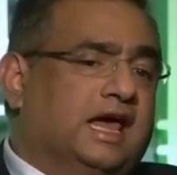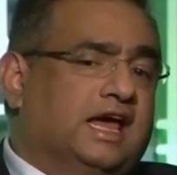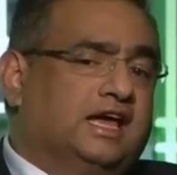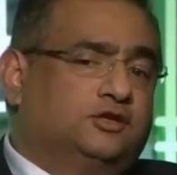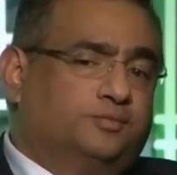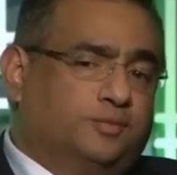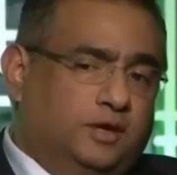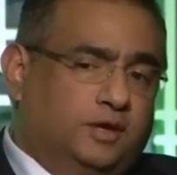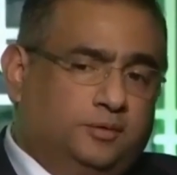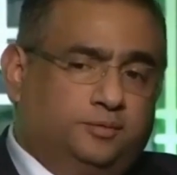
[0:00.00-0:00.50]

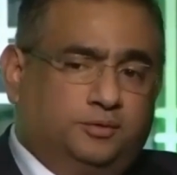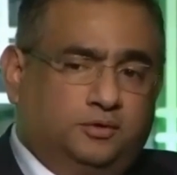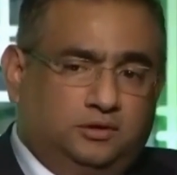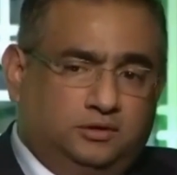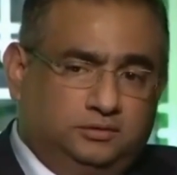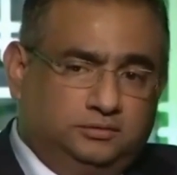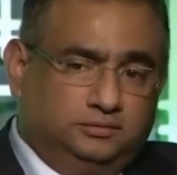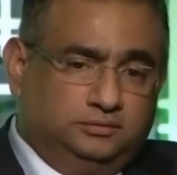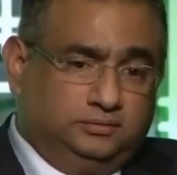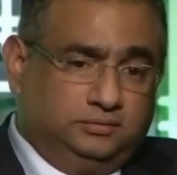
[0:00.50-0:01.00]

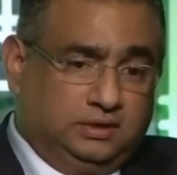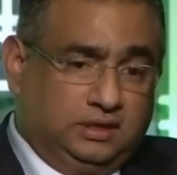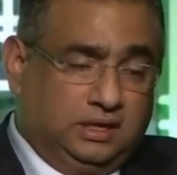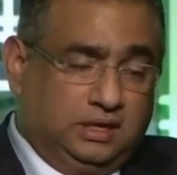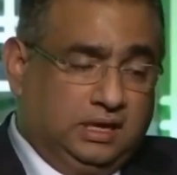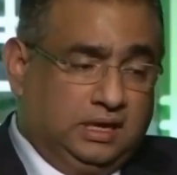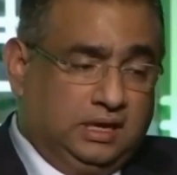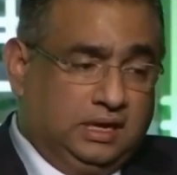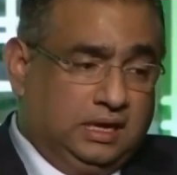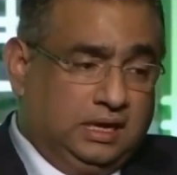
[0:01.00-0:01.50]
people.
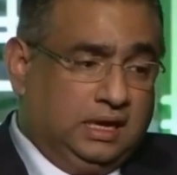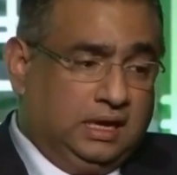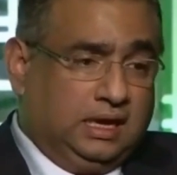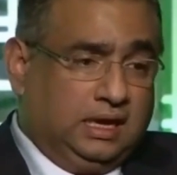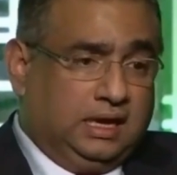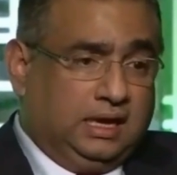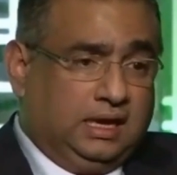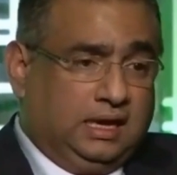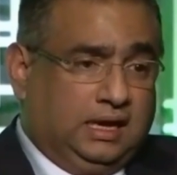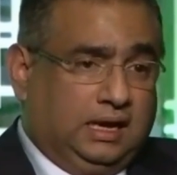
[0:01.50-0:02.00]

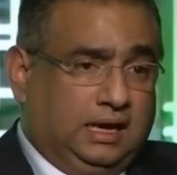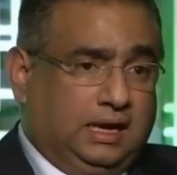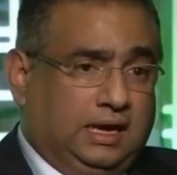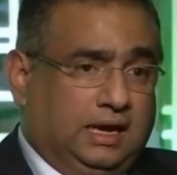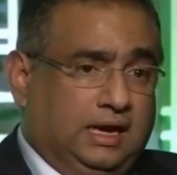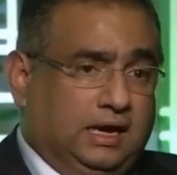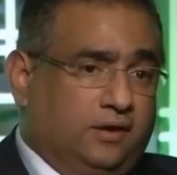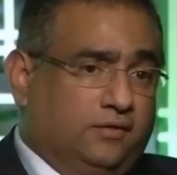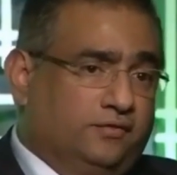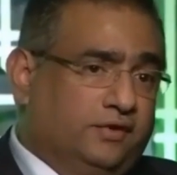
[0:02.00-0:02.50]

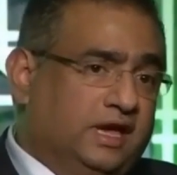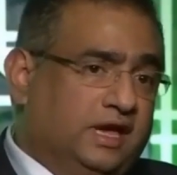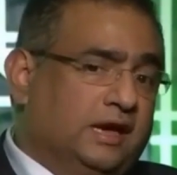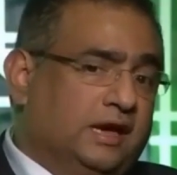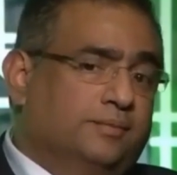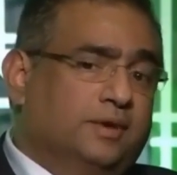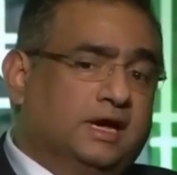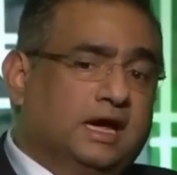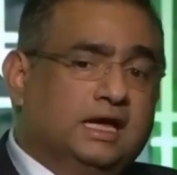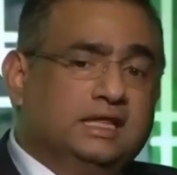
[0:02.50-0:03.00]
We have
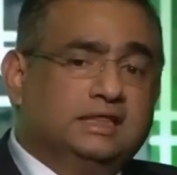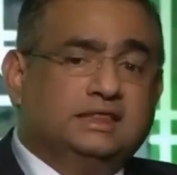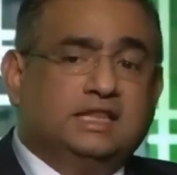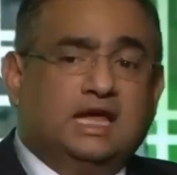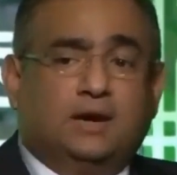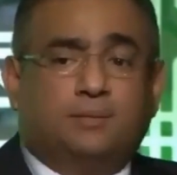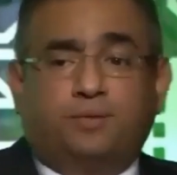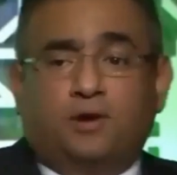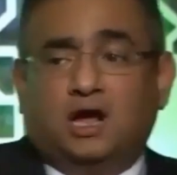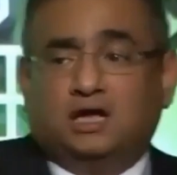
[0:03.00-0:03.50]
begun
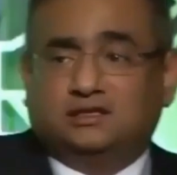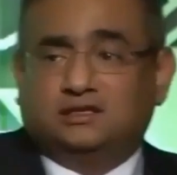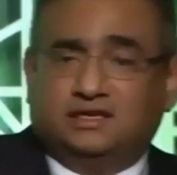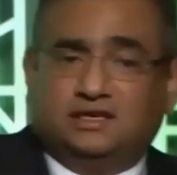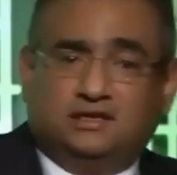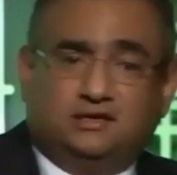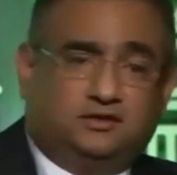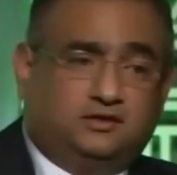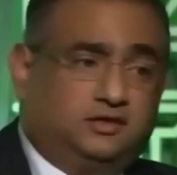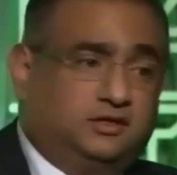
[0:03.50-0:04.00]
that
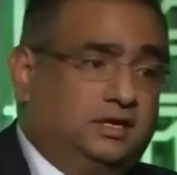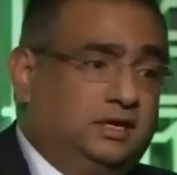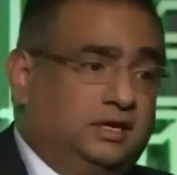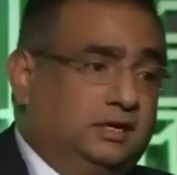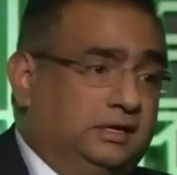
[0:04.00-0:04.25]
process.